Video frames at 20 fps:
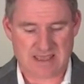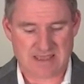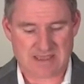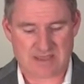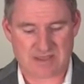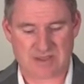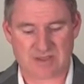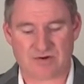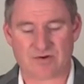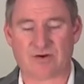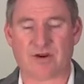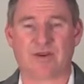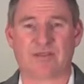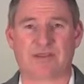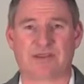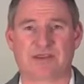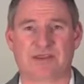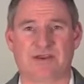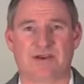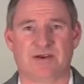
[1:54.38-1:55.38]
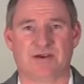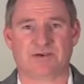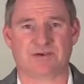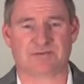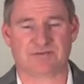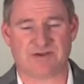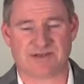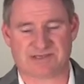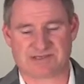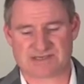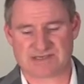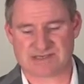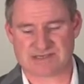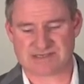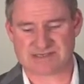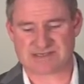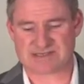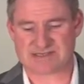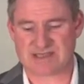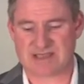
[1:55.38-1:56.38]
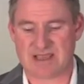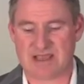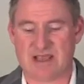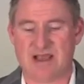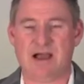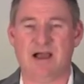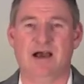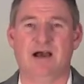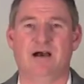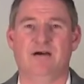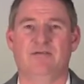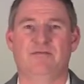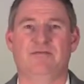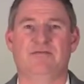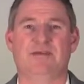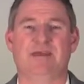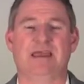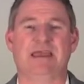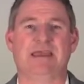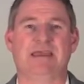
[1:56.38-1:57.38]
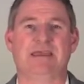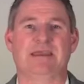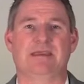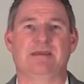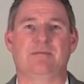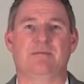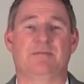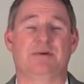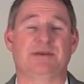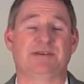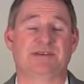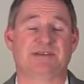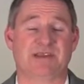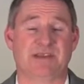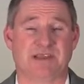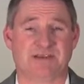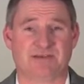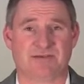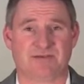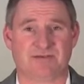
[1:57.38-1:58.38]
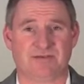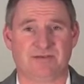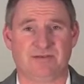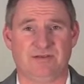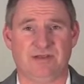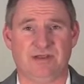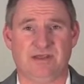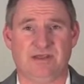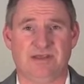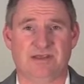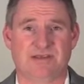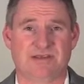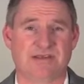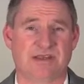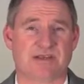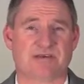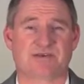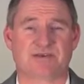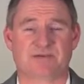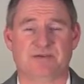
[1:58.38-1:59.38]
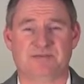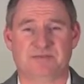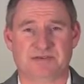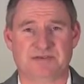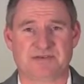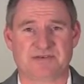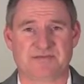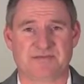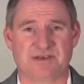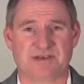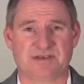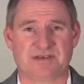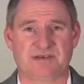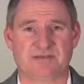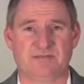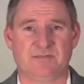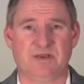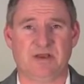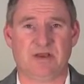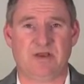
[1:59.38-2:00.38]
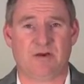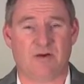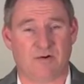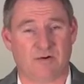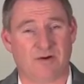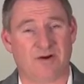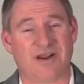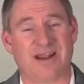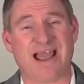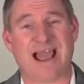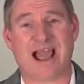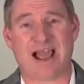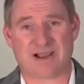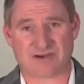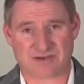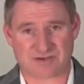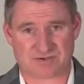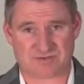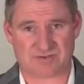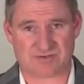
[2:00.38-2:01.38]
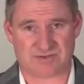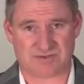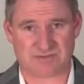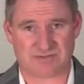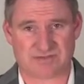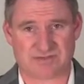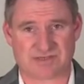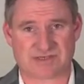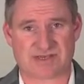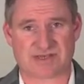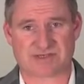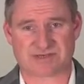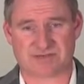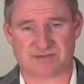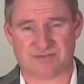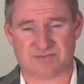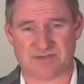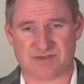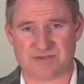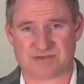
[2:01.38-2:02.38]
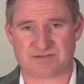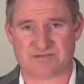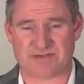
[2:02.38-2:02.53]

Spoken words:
Here are the characteristics of a potential sexual abuse victim or an actual sexual abuse